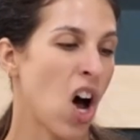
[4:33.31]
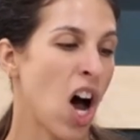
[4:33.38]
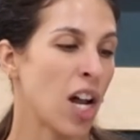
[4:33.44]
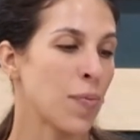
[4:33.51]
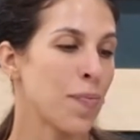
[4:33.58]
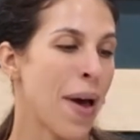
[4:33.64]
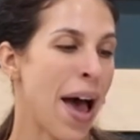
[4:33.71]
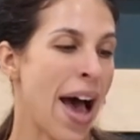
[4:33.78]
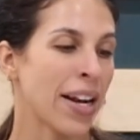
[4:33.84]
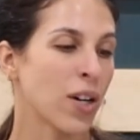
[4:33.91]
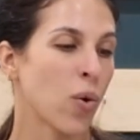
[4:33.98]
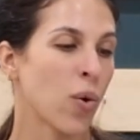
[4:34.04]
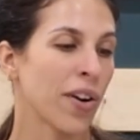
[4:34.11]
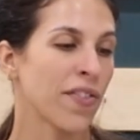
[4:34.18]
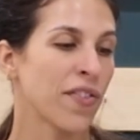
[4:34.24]
on mat
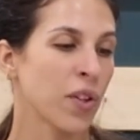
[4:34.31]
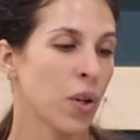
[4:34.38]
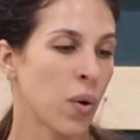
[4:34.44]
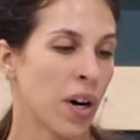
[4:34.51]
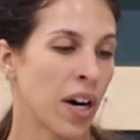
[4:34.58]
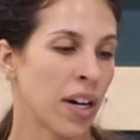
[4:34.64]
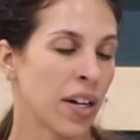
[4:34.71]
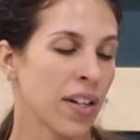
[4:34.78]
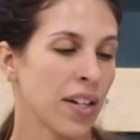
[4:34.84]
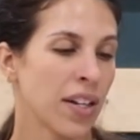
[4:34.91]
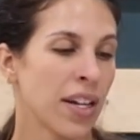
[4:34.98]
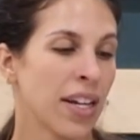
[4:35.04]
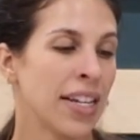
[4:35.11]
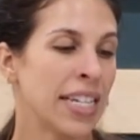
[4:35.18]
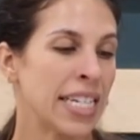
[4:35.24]
or floor,
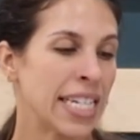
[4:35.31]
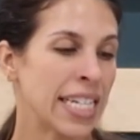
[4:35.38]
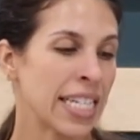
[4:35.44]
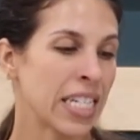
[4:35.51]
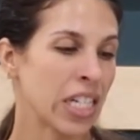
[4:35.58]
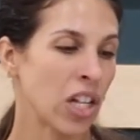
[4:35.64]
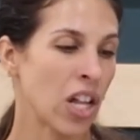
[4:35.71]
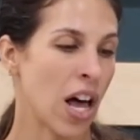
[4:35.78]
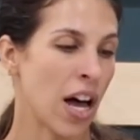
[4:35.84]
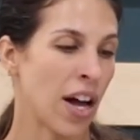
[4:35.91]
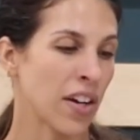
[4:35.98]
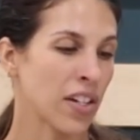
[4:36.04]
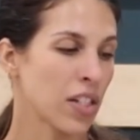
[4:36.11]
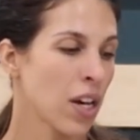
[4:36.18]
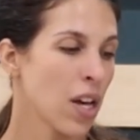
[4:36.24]
knees
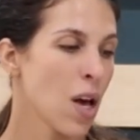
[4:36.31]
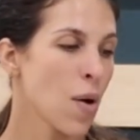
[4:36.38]
locked.